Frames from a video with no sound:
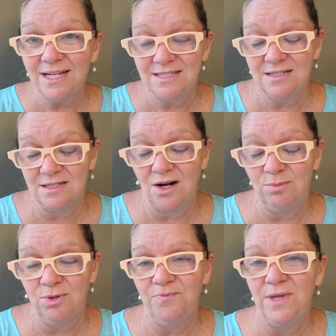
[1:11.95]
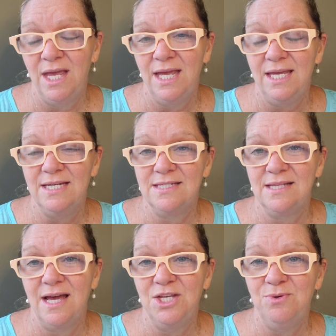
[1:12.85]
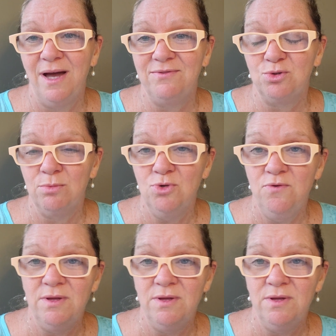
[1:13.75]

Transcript: as desirable is that you have to remove